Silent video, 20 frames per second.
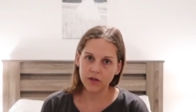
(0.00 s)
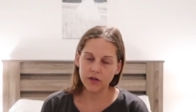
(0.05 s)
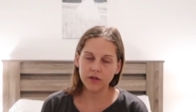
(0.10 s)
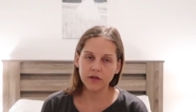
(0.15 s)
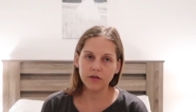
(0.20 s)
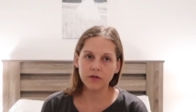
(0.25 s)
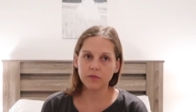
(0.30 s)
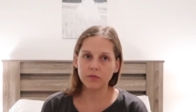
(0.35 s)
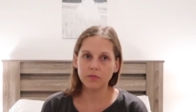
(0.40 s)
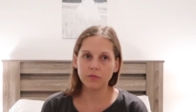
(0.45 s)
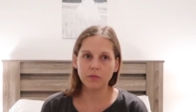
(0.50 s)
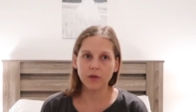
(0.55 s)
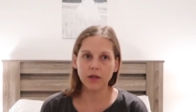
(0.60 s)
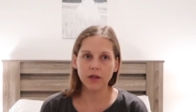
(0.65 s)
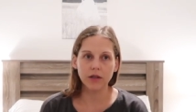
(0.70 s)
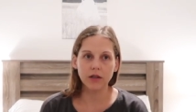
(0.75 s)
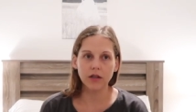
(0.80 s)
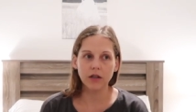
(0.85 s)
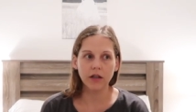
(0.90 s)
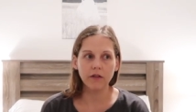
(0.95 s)
just
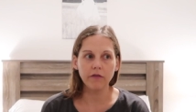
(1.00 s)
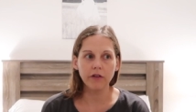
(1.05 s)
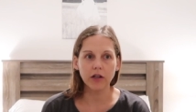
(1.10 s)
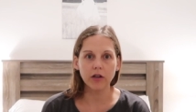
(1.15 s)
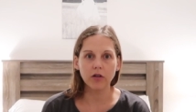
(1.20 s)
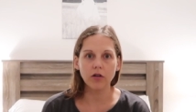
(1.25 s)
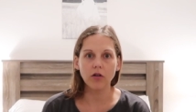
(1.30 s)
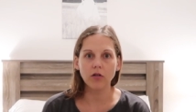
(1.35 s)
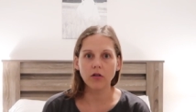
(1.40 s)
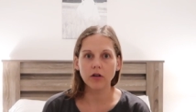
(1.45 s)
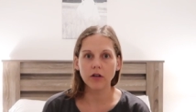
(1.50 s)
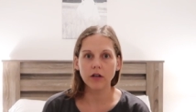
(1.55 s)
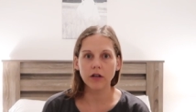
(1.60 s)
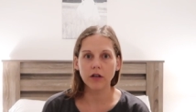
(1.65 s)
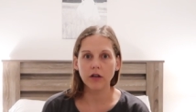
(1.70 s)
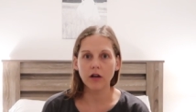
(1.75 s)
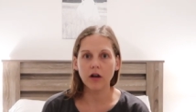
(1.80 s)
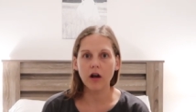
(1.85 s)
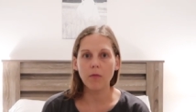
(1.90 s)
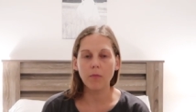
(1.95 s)
living longer
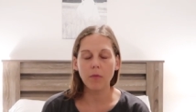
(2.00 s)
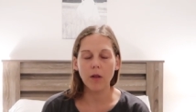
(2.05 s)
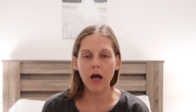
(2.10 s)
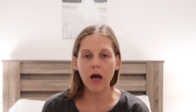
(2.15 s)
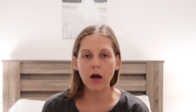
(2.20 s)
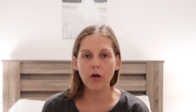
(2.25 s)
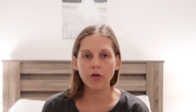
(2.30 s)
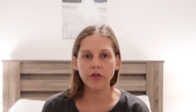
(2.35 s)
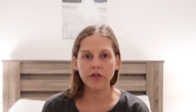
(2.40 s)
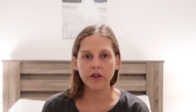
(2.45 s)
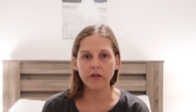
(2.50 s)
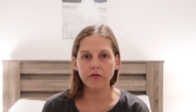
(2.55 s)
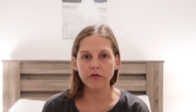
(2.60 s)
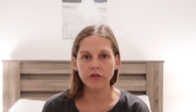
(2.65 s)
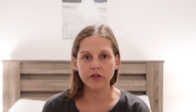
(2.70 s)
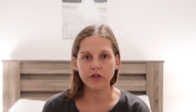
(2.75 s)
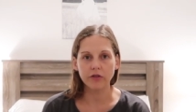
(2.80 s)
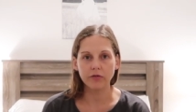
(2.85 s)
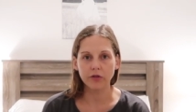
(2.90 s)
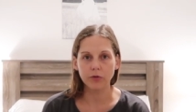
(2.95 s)
than a couple hours
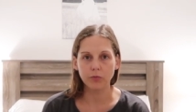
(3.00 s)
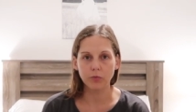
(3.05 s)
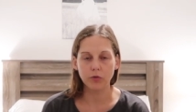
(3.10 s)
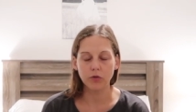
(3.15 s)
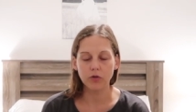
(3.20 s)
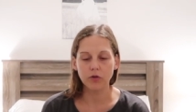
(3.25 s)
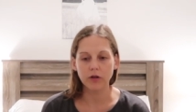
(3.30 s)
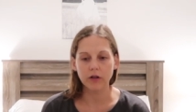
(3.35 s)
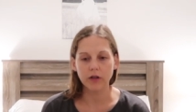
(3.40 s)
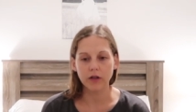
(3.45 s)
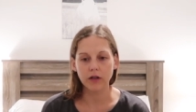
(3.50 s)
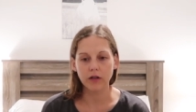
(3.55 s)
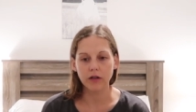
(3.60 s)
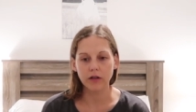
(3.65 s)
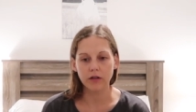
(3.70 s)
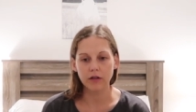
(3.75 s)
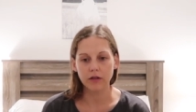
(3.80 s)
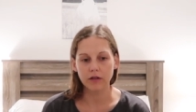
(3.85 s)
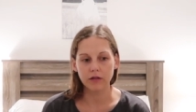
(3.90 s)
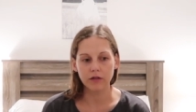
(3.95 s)
after she was born
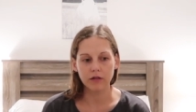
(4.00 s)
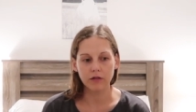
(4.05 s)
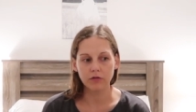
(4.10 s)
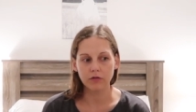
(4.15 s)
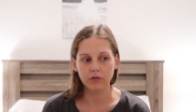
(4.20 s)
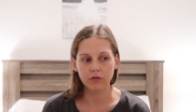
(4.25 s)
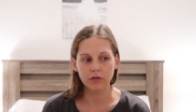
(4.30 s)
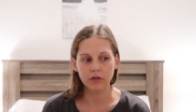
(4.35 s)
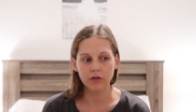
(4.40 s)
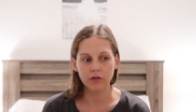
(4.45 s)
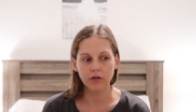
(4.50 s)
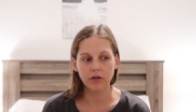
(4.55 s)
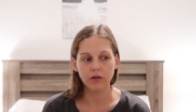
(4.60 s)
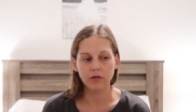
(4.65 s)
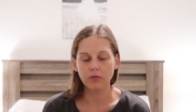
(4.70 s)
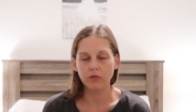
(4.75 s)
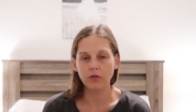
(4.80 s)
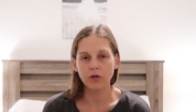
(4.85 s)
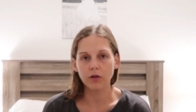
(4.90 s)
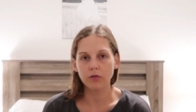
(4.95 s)

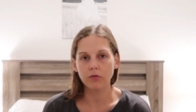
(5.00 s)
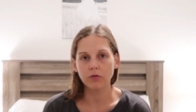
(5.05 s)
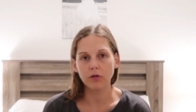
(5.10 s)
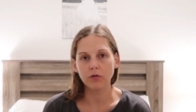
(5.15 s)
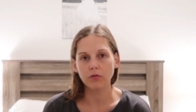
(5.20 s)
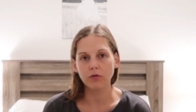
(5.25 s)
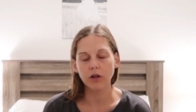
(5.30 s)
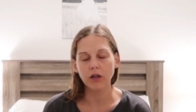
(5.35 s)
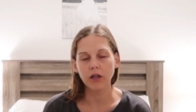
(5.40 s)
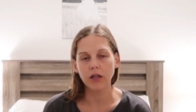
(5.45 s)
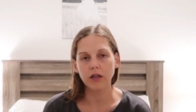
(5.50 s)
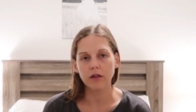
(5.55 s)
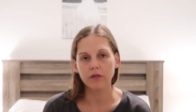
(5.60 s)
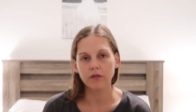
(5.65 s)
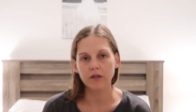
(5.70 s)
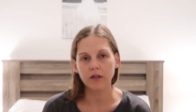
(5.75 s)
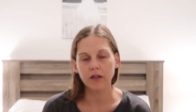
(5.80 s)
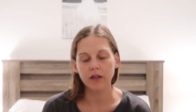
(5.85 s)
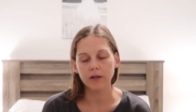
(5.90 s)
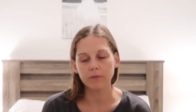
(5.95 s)
were, were really
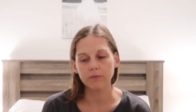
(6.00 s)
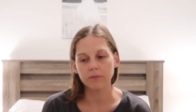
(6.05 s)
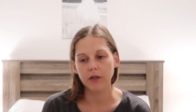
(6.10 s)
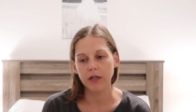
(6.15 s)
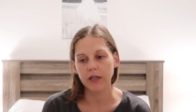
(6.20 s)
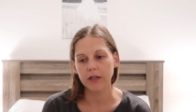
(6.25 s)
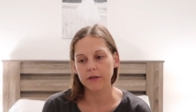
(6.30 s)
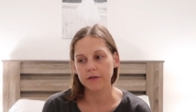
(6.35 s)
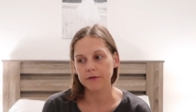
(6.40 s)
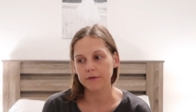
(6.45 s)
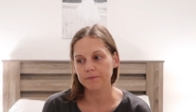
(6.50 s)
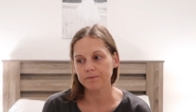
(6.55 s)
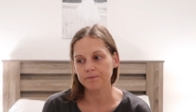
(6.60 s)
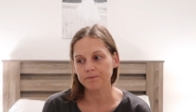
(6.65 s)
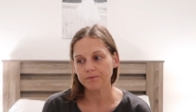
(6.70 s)
slim and